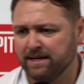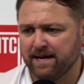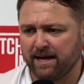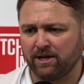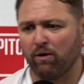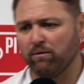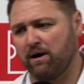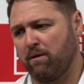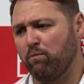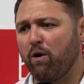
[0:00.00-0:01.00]
you know,
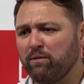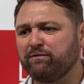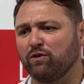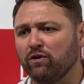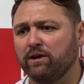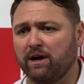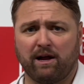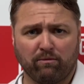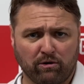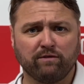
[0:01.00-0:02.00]
and what we've done,
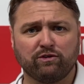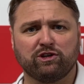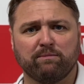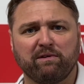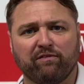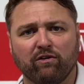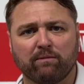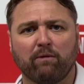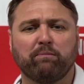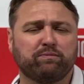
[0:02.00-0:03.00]
and what you've just said before
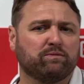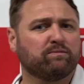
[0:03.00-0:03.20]
about